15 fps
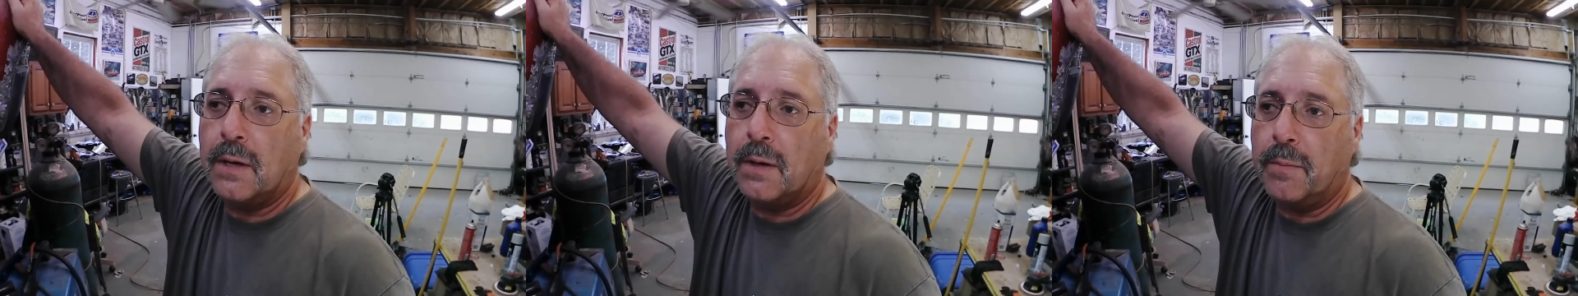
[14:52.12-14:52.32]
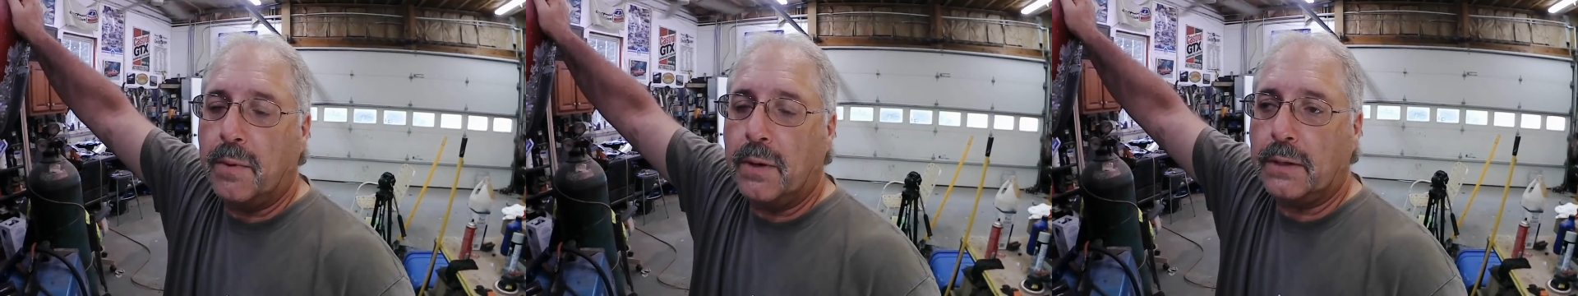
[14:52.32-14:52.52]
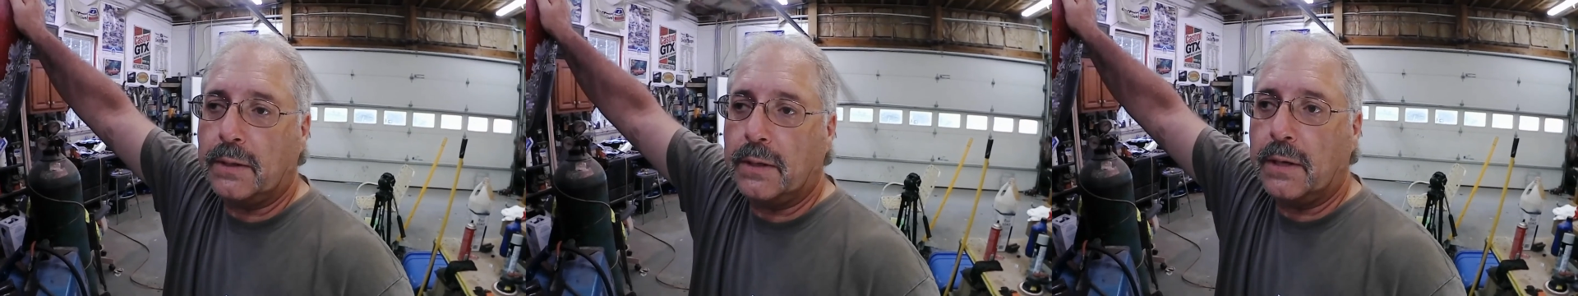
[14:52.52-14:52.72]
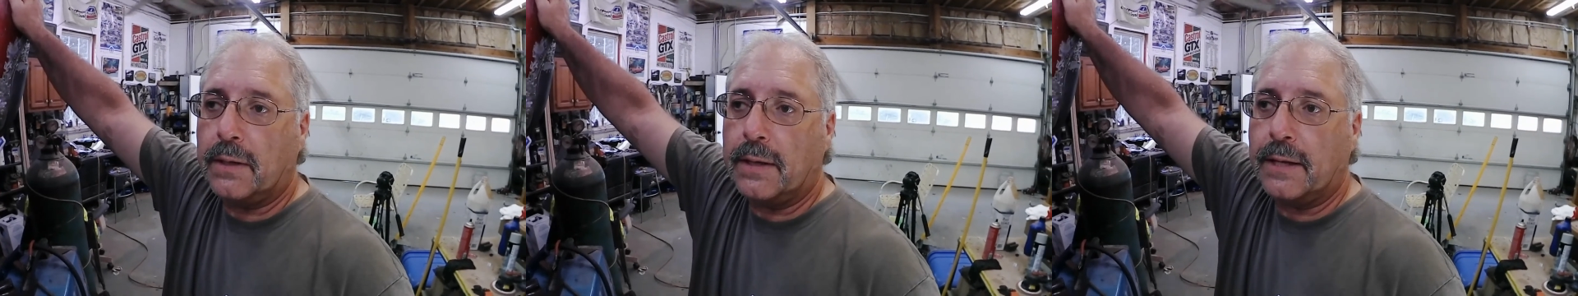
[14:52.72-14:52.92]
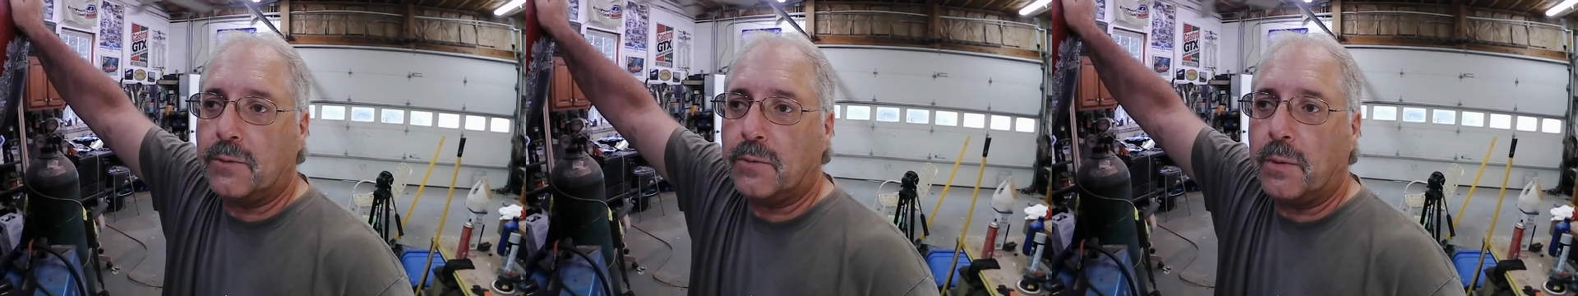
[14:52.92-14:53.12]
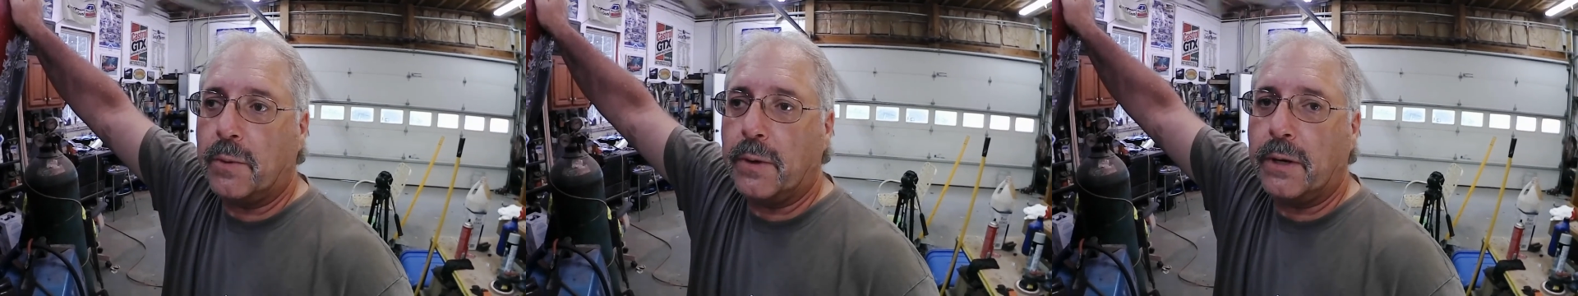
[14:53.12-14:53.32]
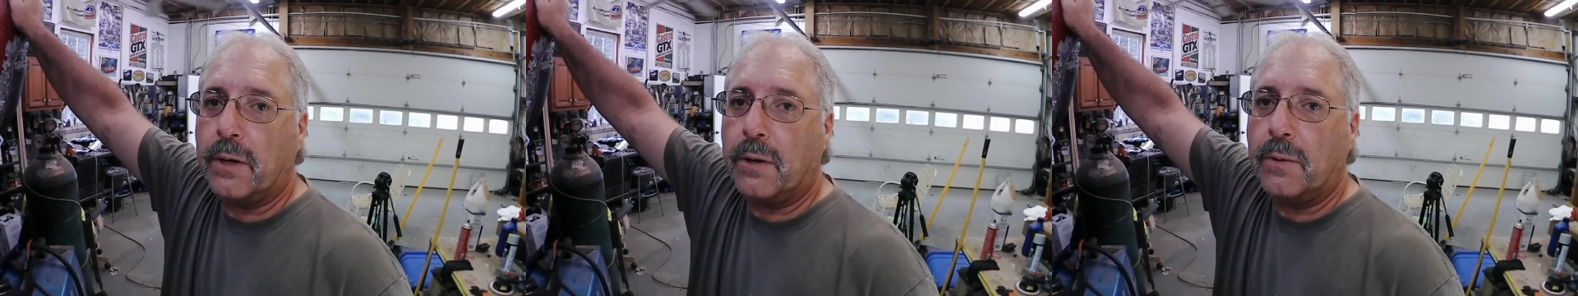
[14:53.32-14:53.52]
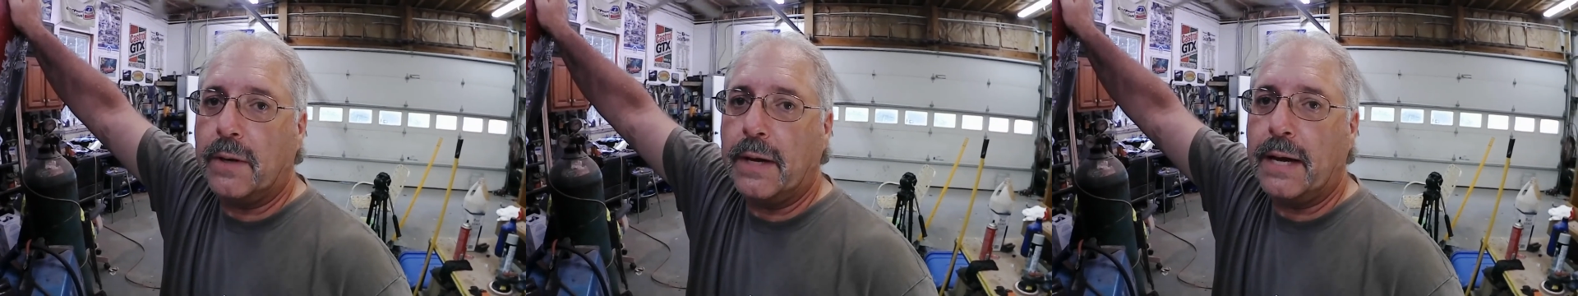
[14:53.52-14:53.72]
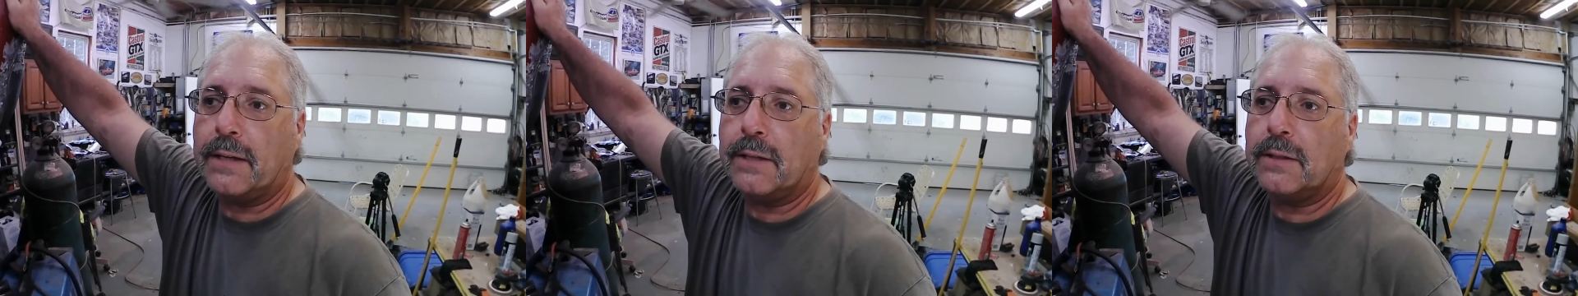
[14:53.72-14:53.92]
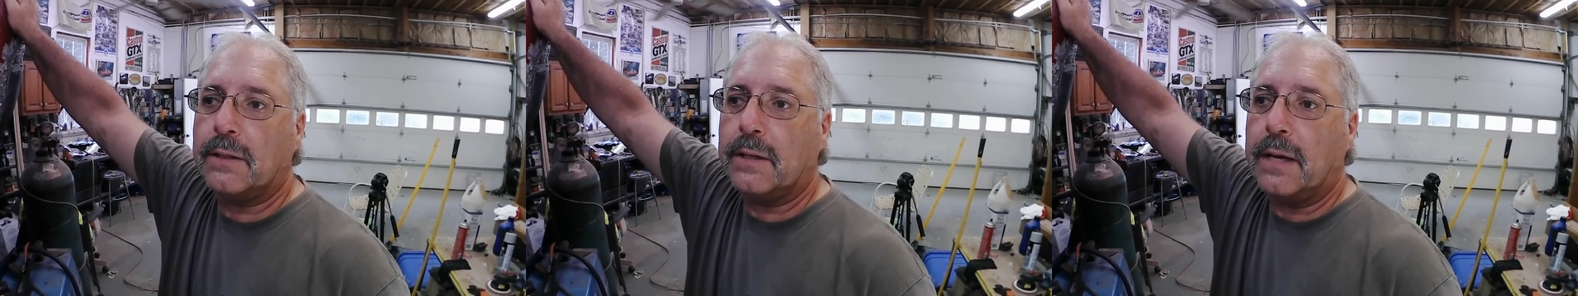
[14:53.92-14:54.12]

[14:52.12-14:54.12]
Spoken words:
But that's where we're going to go next.